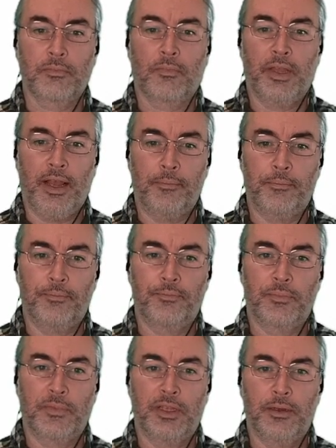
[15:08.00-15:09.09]
Yeah.
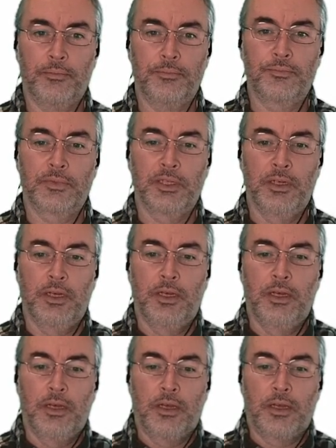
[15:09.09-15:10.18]
Yeah.
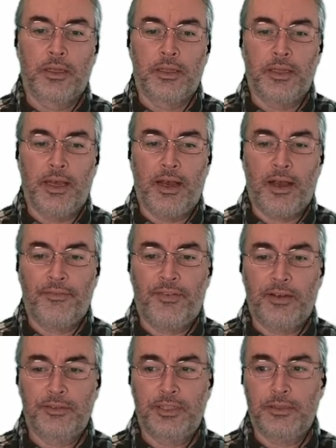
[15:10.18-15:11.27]
Yeah, I
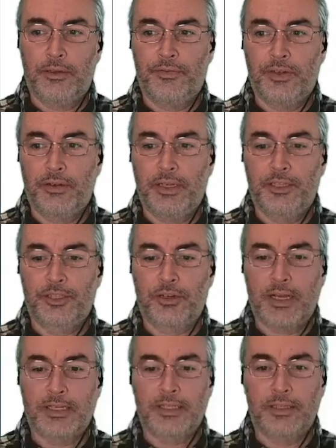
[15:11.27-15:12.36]
found it very
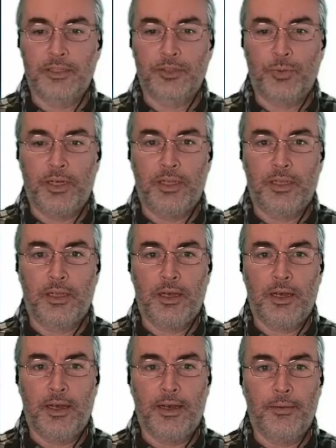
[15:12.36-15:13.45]
interesting as
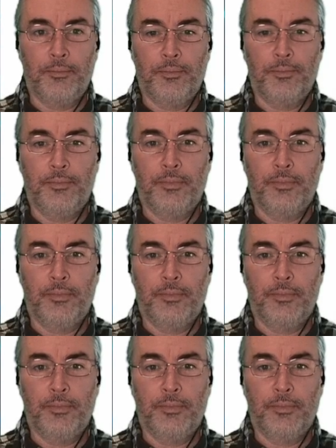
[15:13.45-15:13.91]
well.